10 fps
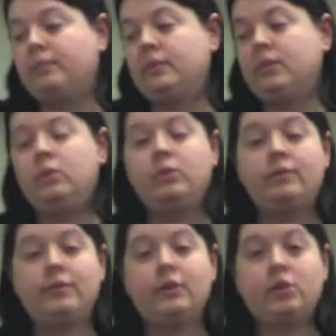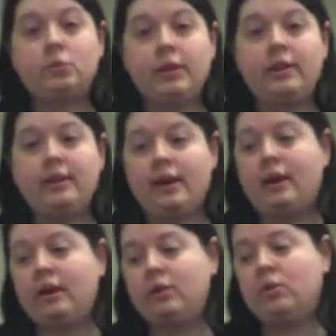You can finish reading
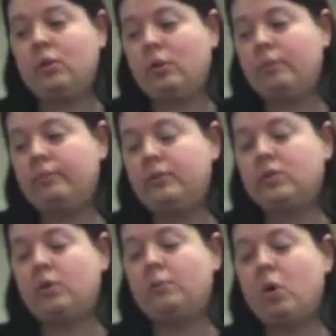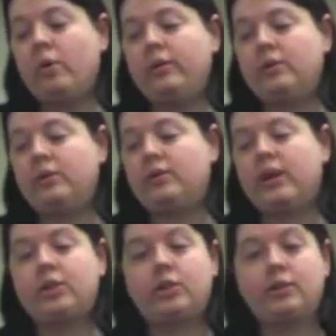that on your own. So I'm going to the
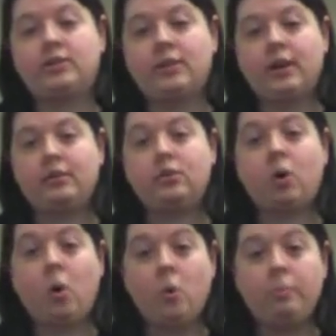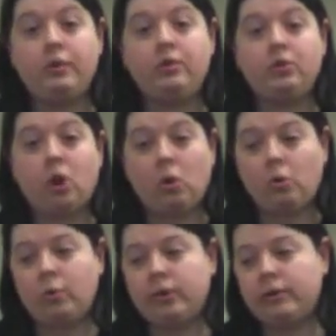section that says open
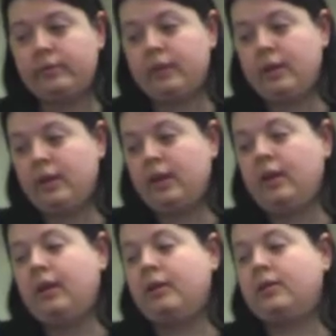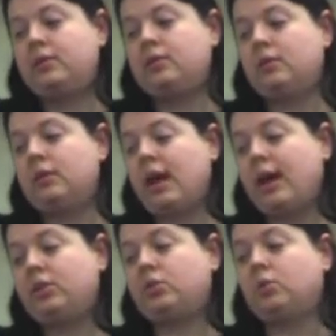tone. This is the
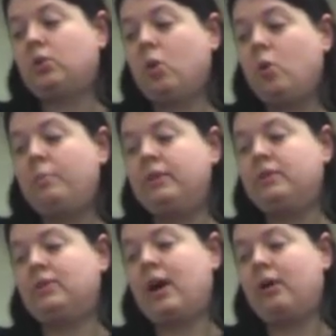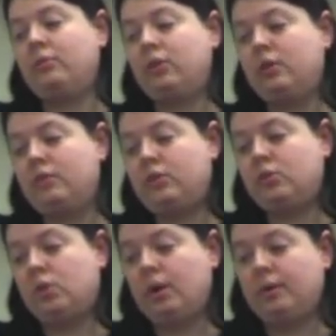natural open sound of the
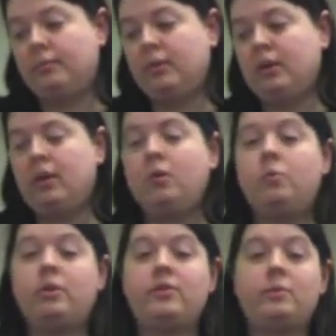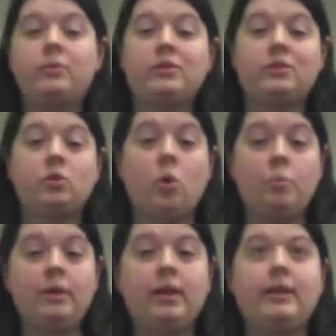drum. When someone says
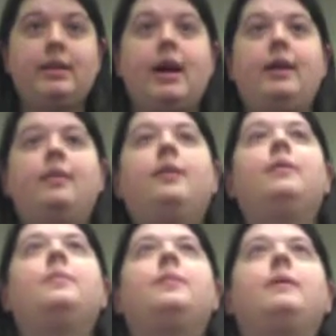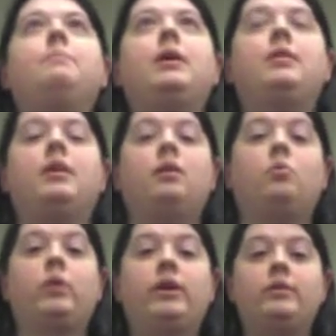open like that, they mean that
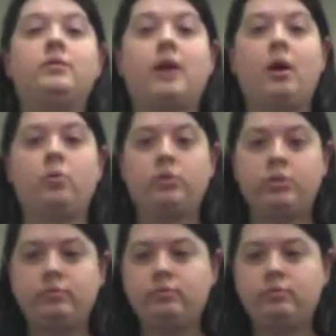it rings out.